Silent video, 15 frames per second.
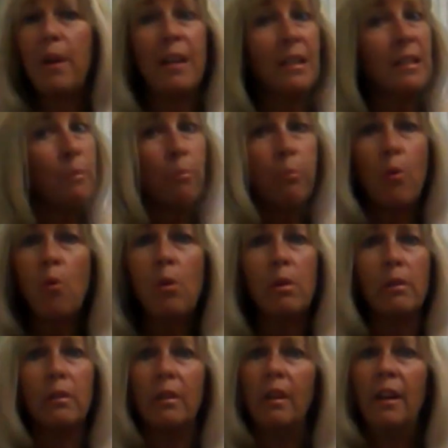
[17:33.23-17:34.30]
But it's
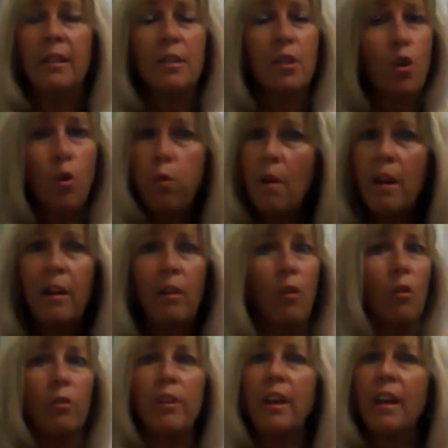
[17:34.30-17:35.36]
important. It's
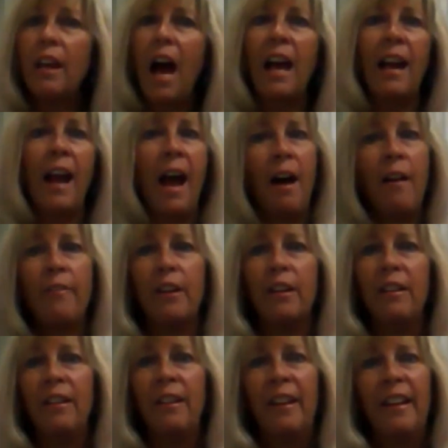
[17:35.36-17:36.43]
critical. You got to have it.
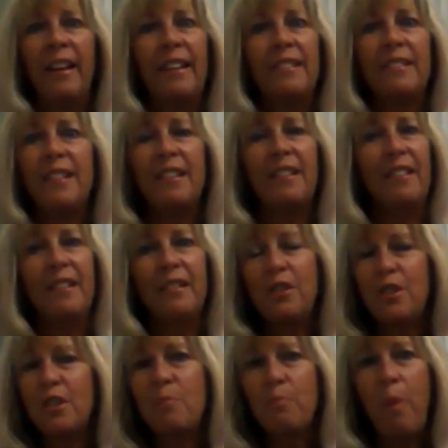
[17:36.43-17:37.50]

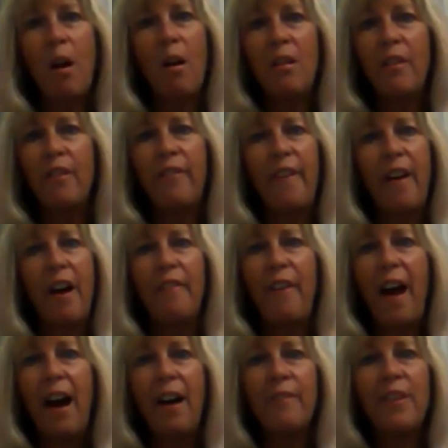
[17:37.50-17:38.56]
It's just part of
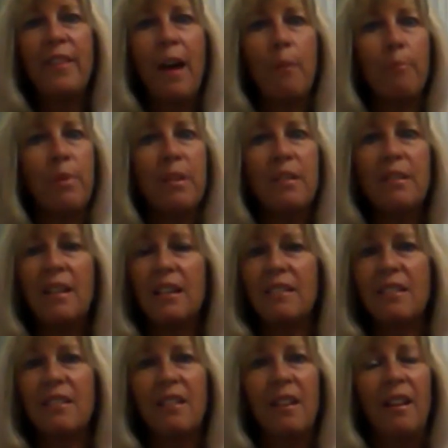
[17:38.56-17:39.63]
having that
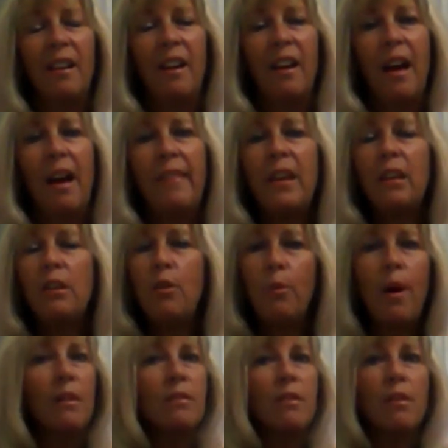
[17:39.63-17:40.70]
business. And then
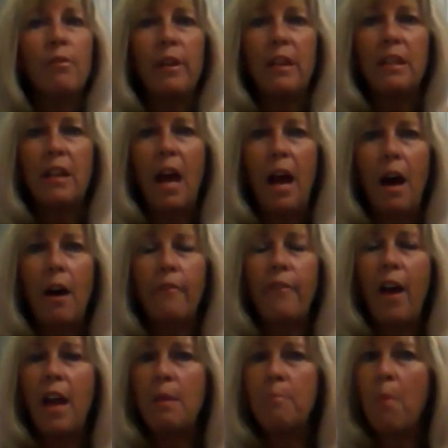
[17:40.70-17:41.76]
you also need to have
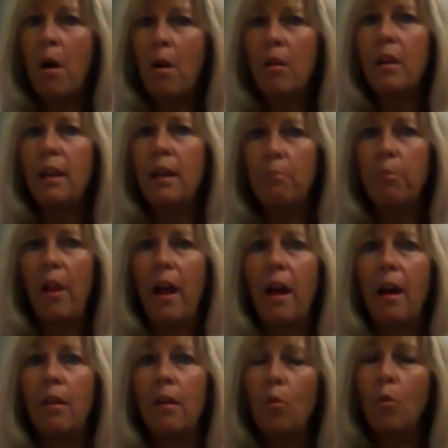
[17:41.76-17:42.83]
a marketing
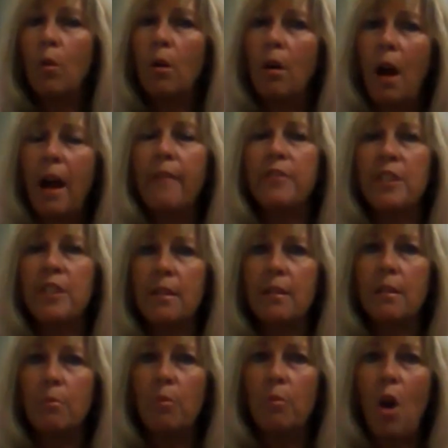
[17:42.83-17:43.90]
plan, or I have a
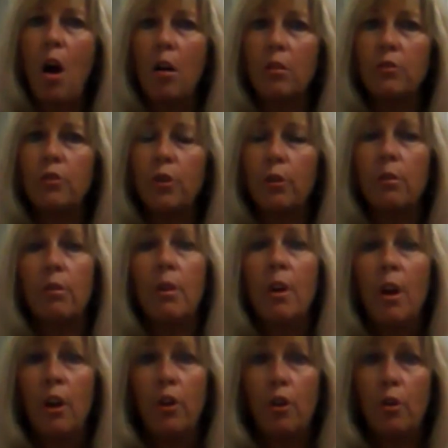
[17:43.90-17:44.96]
system called
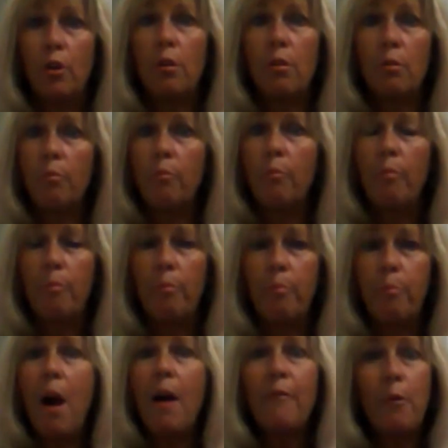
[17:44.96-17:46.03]
your
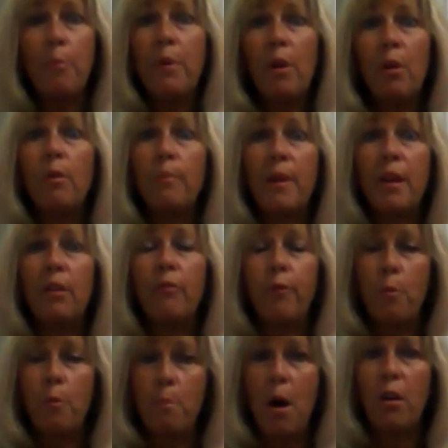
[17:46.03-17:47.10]
profit pyramid
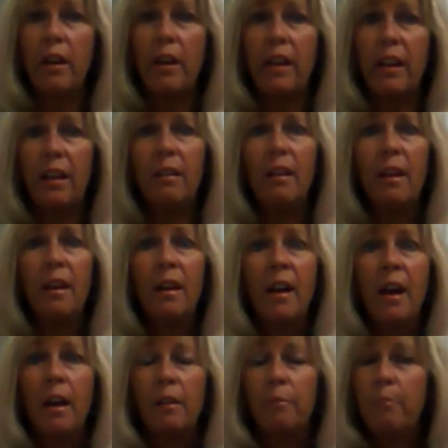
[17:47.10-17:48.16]
for marketing,
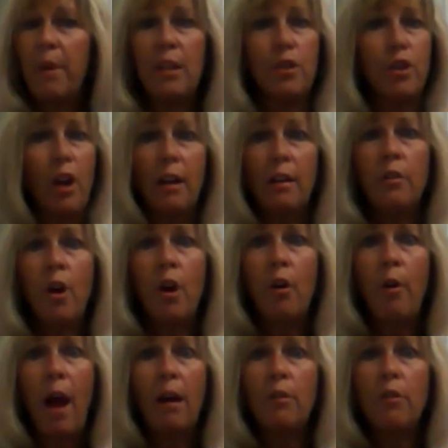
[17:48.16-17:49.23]
because you got to
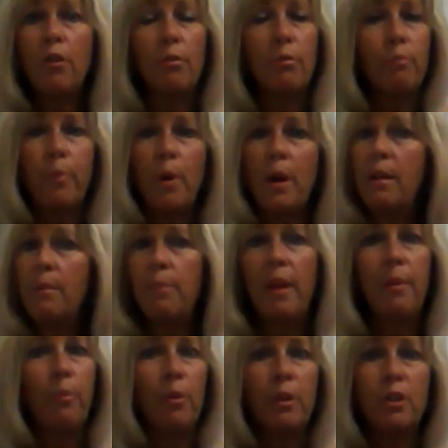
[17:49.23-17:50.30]
know how you're bringing
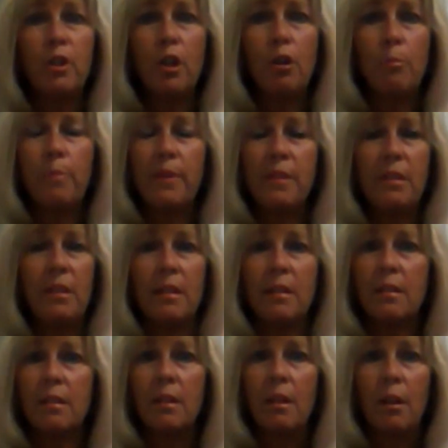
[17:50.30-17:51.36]
people into your
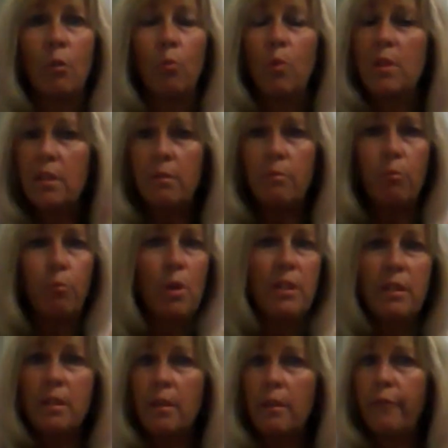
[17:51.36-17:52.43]
business. What's
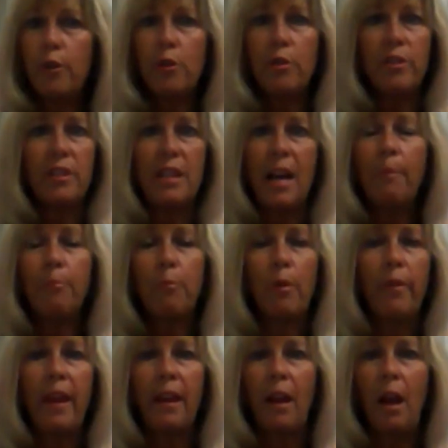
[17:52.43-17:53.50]
the first step
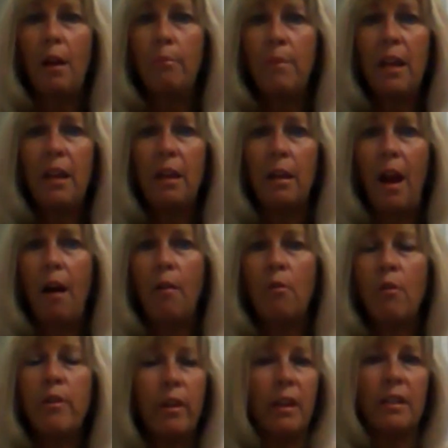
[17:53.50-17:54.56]
when they come in? How
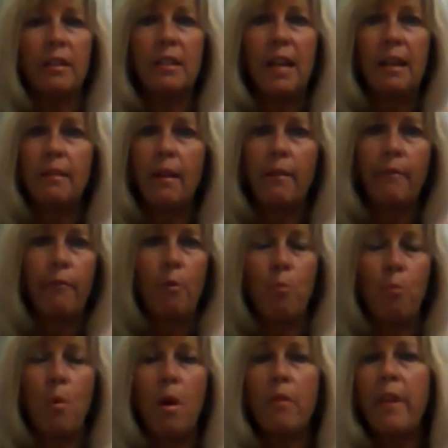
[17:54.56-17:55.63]
are you going to take them from
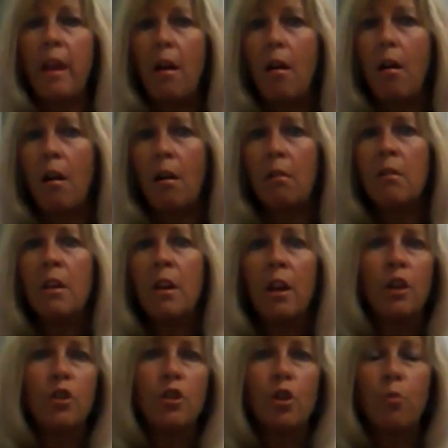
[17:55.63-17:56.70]
where they are
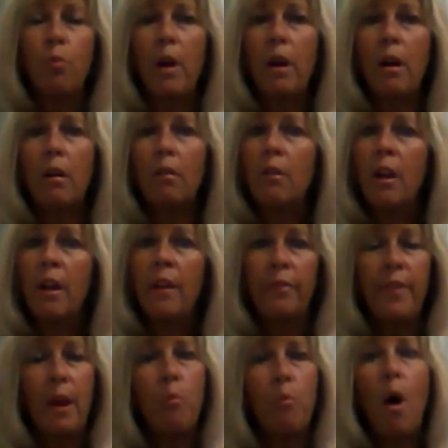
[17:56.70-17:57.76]
to where
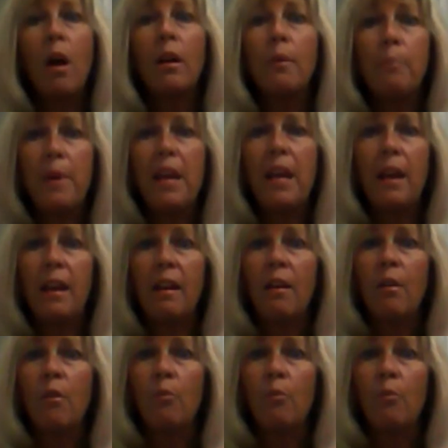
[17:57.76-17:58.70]
they want to be?